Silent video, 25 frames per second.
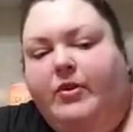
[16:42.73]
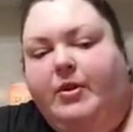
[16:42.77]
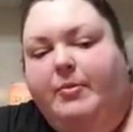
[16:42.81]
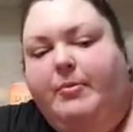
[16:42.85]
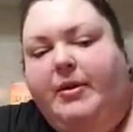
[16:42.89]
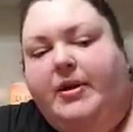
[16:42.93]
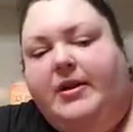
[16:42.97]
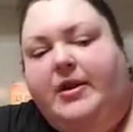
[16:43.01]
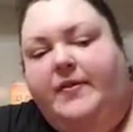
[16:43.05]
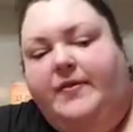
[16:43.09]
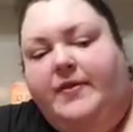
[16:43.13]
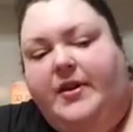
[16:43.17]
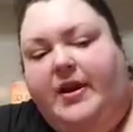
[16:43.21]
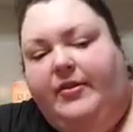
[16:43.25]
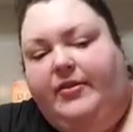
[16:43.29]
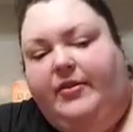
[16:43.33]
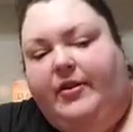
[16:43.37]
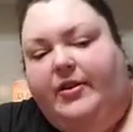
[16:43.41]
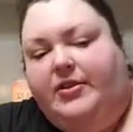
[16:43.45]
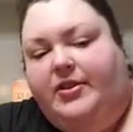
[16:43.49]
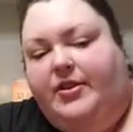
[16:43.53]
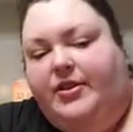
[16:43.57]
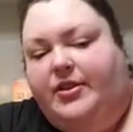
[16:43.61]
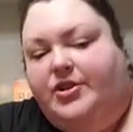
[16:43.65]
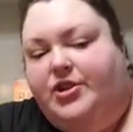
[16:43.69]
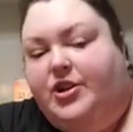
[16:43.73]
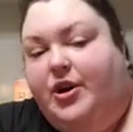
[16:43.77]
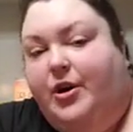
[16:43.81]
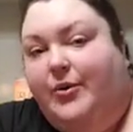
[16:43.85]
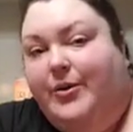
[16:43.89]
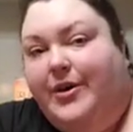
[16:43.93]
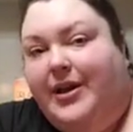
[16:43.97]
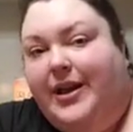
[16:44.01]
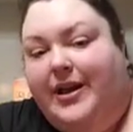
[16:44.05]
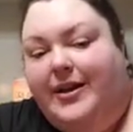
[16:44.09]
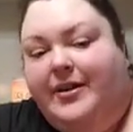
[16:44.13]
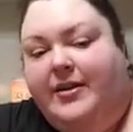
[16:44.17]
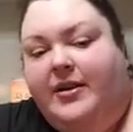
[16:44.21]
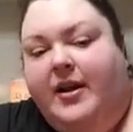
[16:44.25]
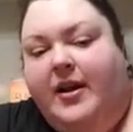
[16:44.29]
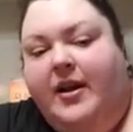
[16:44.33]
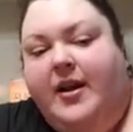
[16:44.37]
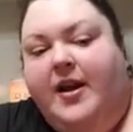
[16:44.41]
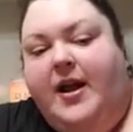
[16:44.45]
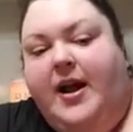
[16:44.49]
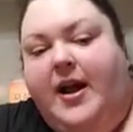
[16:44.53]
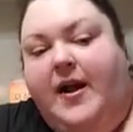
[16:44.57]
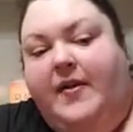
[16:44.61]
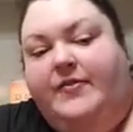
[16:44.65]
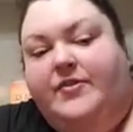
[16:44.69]
But on the other end of the token,
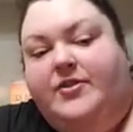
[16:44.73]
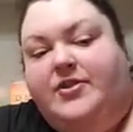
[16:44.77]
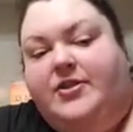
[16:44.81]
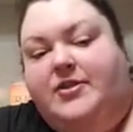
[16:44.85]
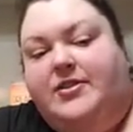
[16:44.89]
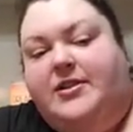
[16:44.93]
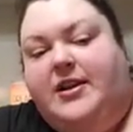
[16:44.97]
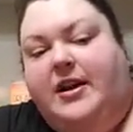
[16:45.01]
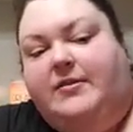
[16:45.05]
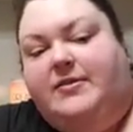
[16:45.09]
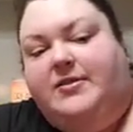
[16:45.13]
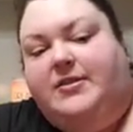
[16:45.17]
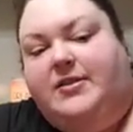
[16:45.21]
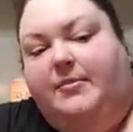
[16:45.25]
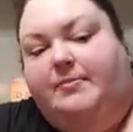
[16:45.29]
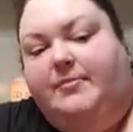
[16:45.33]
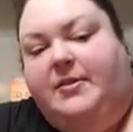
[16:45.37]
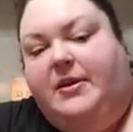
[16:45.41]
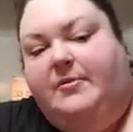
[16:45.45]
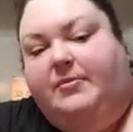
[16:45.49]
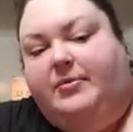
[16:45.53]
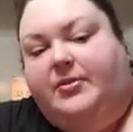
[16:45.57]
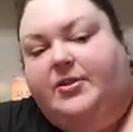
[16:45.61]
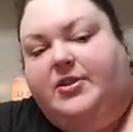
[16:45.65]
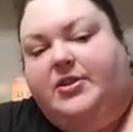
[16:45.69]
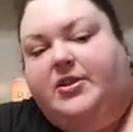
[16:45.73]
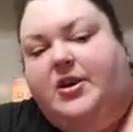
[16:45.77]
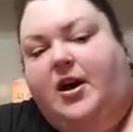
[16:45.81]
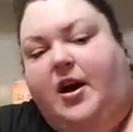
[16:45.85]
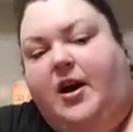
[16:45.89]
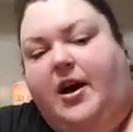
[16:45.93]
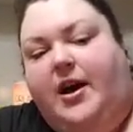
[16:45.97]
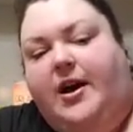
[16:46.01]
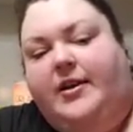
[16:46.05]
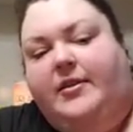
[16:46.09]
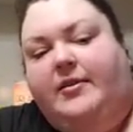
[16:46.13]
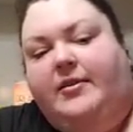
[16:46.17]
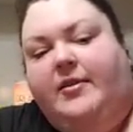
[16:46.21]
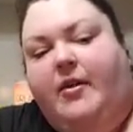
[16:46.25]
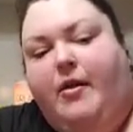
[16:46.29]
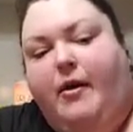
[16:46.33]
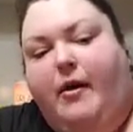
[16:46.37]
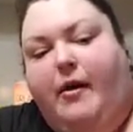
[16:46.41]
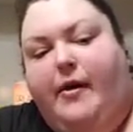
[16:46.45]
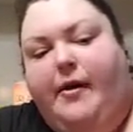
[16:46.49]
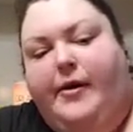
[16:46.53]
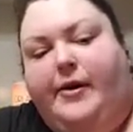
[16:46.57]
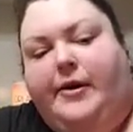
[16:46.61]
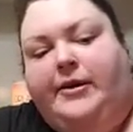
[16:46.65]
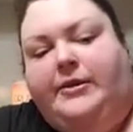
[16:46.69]
and this is how some people saw it,
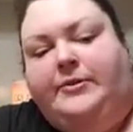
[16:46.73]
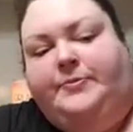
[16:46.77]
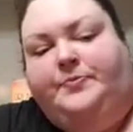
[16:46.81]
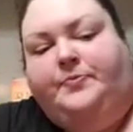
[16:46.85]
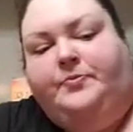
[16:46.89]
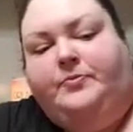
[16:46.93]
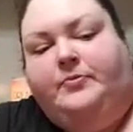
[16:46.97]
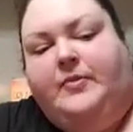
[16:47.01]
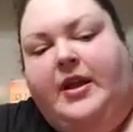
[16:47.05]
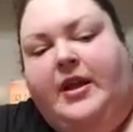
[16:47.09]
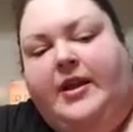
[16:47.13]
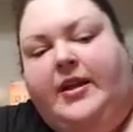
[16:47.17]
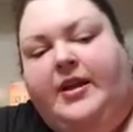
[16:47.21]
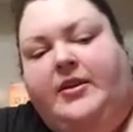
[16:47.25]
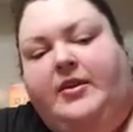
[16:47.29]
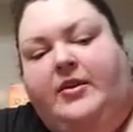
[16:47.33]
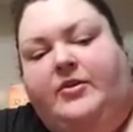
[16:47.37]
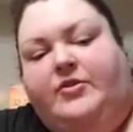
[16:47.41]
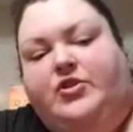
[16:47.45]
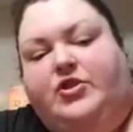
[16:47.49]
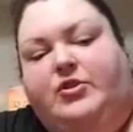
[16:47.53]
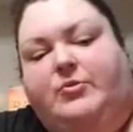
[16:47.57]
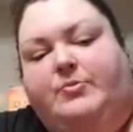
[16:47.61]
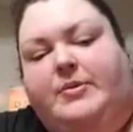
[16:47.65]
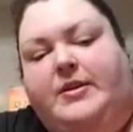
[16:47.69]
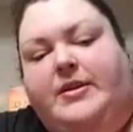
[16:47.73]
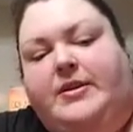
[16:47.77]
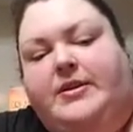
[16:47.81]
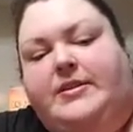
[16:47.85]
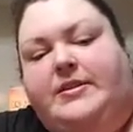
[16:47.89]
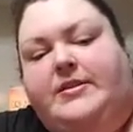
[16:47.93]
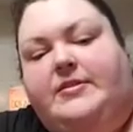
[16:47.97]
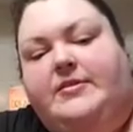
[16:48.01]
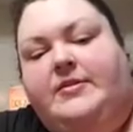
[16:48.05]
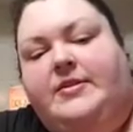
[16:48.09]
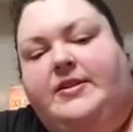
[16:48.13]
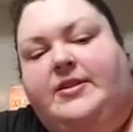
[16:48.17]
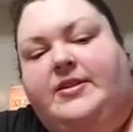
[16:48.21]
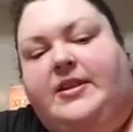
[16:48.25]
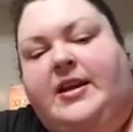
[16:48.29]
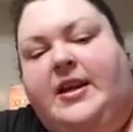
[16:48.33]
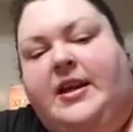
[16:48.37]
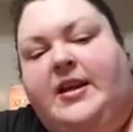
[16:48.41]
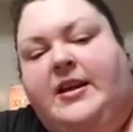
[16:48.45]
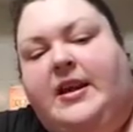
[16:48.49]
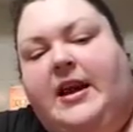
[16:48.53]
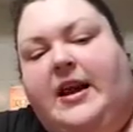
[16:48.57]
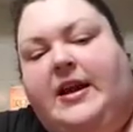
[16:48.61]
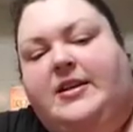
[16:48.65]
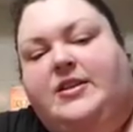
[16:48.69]
it can also be
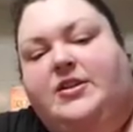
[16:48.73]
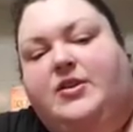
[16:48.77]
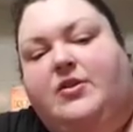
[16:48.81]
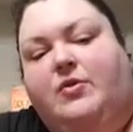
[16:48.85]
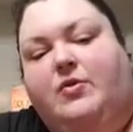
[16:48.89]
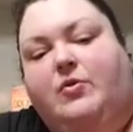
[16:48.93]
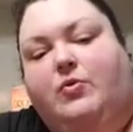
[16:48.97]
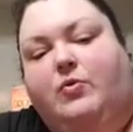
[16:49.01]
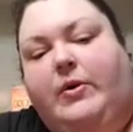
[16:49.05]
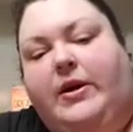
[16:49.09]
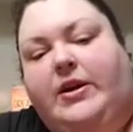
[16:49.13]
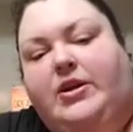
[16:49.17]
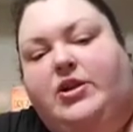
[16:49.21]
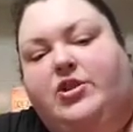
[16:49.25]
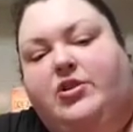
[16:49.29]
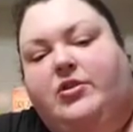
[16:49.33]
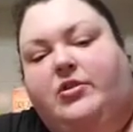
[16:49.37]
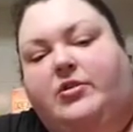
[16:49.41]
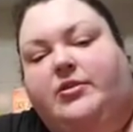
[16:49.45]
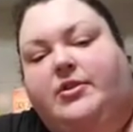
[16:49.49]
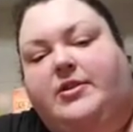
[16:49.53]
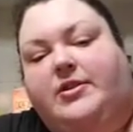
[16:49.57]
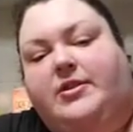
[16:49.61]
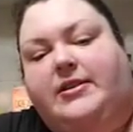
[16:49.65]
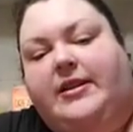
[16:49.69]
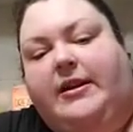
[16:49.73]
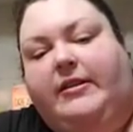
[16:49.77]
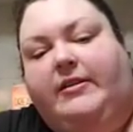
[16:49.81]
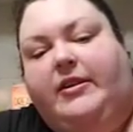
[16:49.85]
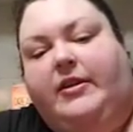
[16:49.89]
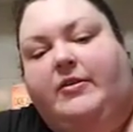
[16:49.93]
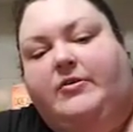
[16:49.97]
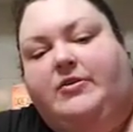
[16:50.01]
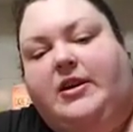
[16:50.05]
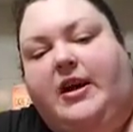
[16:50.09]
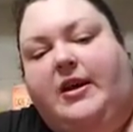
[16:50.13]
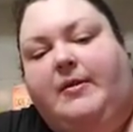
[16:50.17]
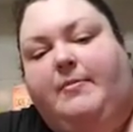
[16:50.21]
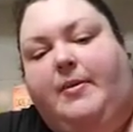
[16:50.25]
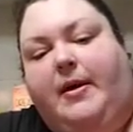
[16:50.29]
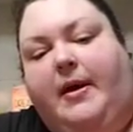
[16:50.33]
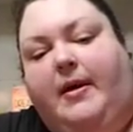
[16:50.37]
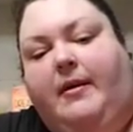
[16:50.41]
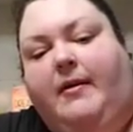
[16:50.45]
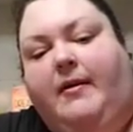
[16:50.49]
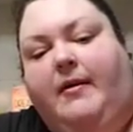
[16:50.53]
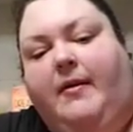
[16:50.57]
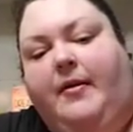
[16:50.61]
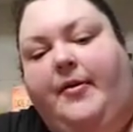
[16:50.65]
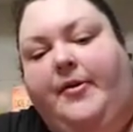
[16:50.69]
seen as racial
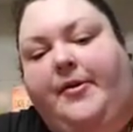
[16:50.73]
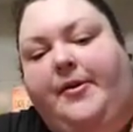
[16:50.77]
stereotyping.